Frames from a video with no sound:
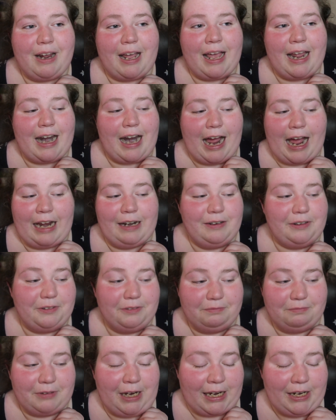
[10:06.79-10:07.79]
I
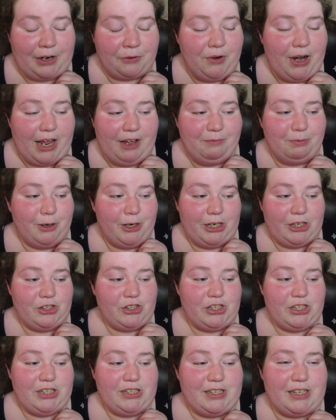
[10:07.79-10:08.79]
I don't have
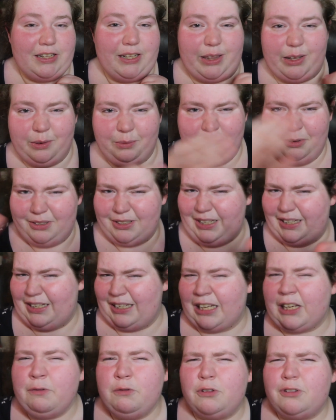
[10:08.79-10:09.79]
predictions, and then there was like
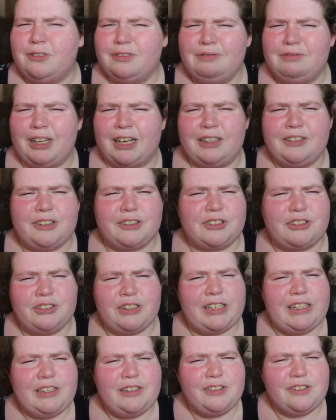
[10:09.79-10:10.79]
evil Doctor
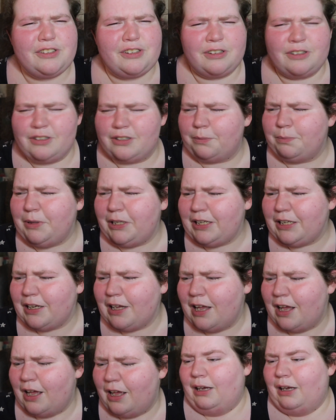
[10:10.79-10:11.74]
Strange or, or something.